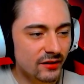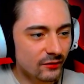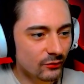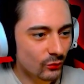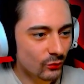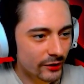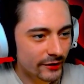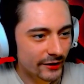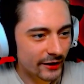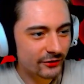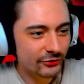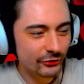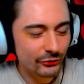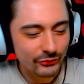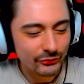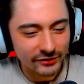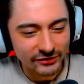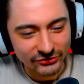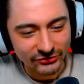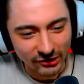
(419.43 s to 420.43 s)
When they do
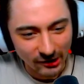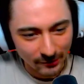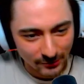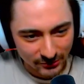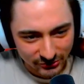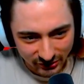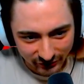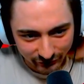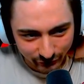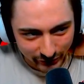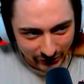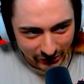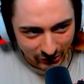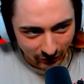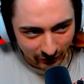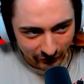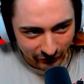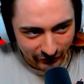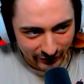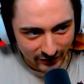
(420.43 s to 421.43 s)
this type of stuff where you
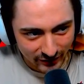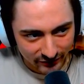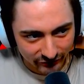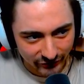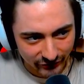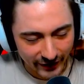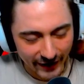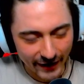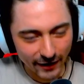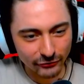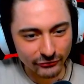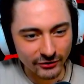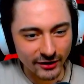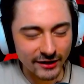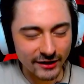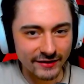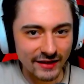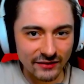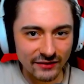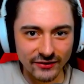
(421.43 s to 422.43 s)
can't see anything, how do they
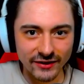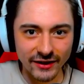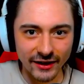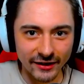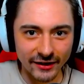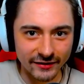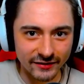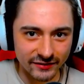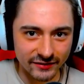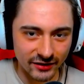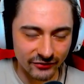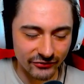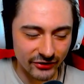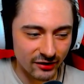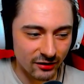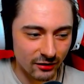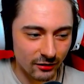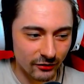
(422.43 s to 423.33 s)
navigate if they can't